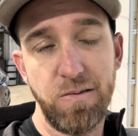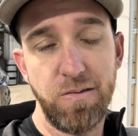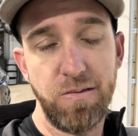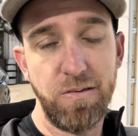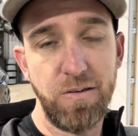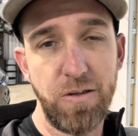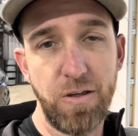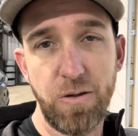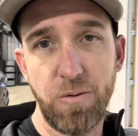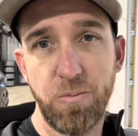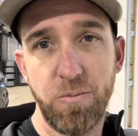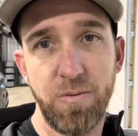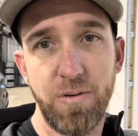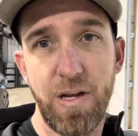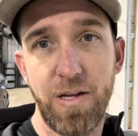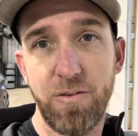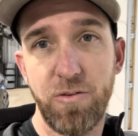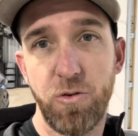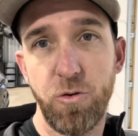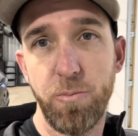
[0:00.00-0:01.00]
you know,
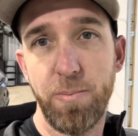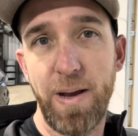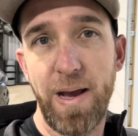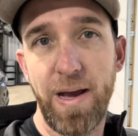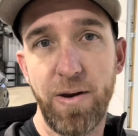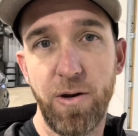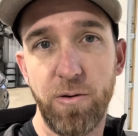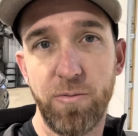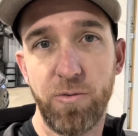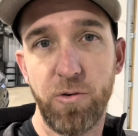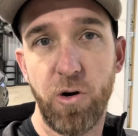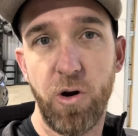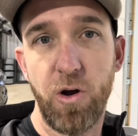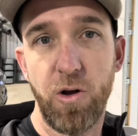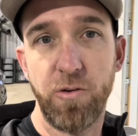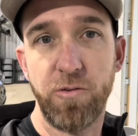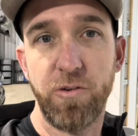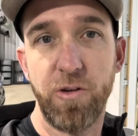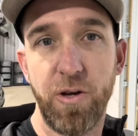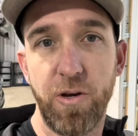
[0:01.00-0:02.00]
not too bad
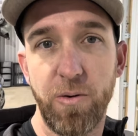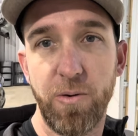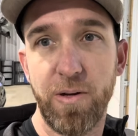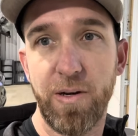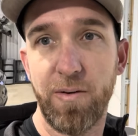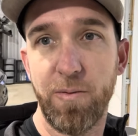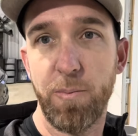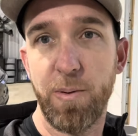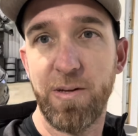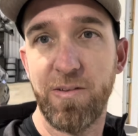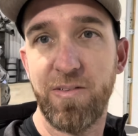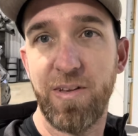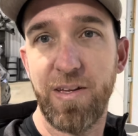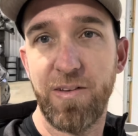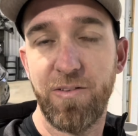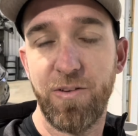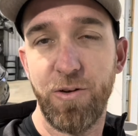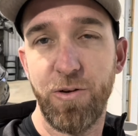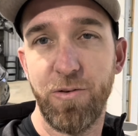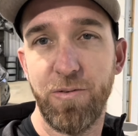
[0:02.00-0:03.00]
overall. So everybody stay
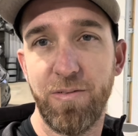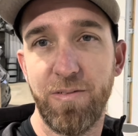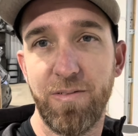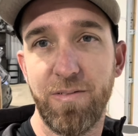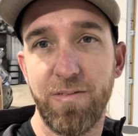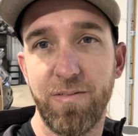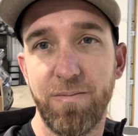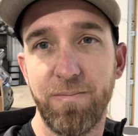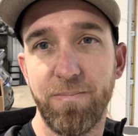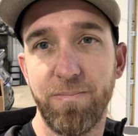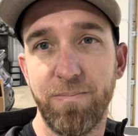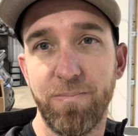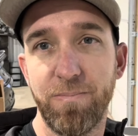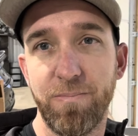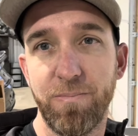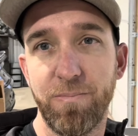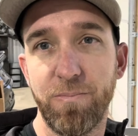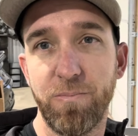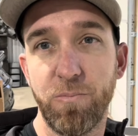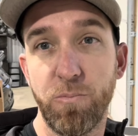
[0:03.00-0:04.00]
tuned.
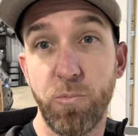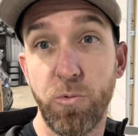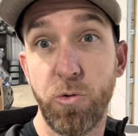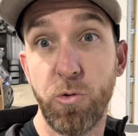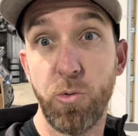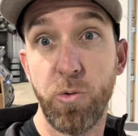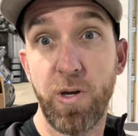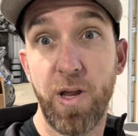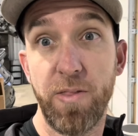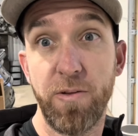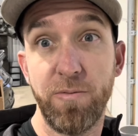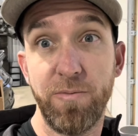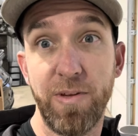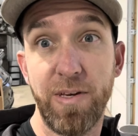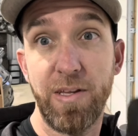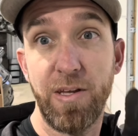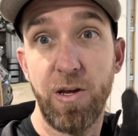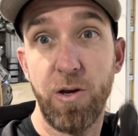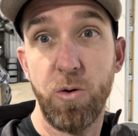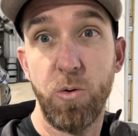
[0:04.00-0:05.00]
Do another
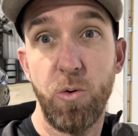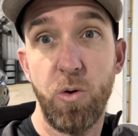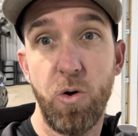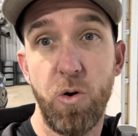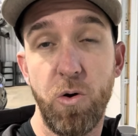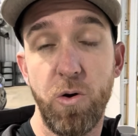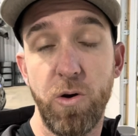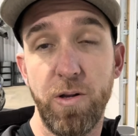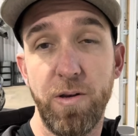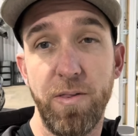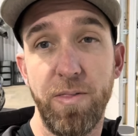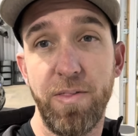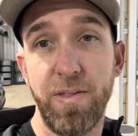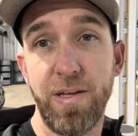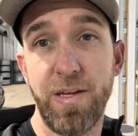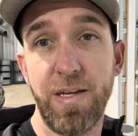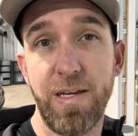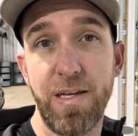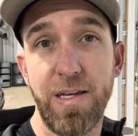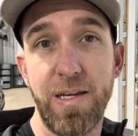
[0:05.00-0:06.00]
video on
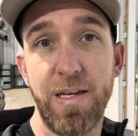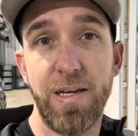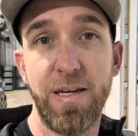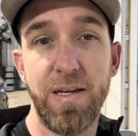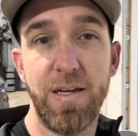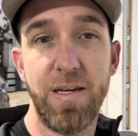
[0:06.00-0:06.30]
the